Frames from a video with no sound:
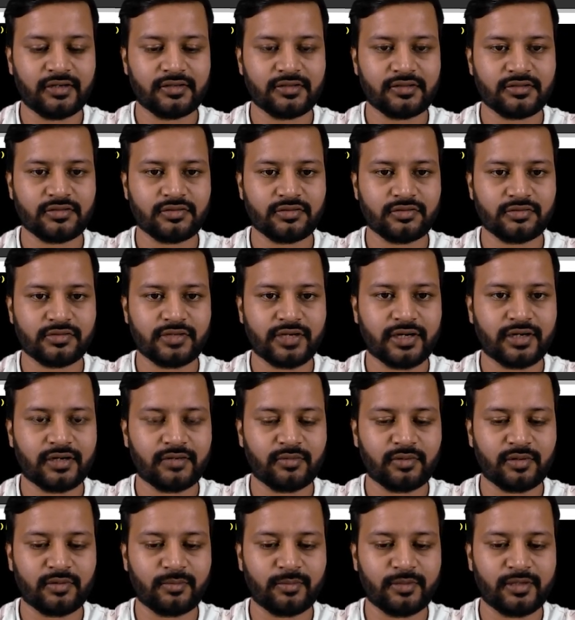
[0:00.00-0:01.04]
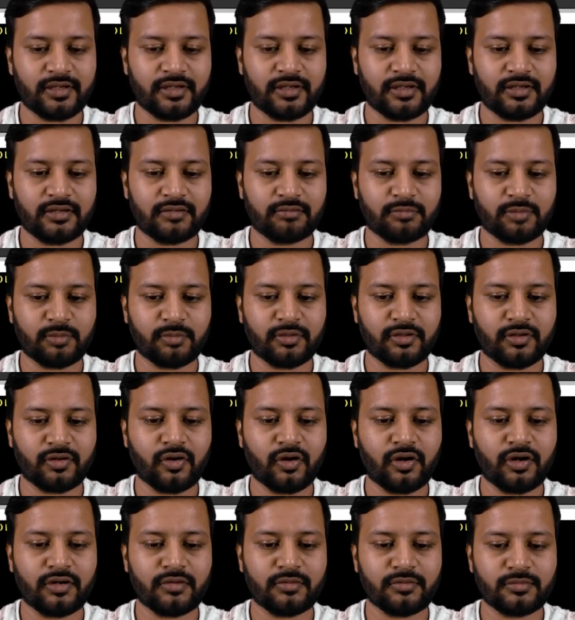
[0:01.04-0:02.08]
So that will be maybe
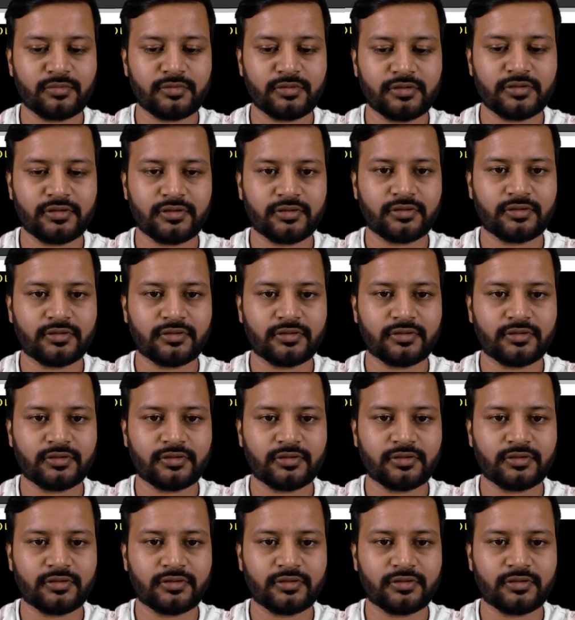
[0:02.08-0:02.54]
roll number,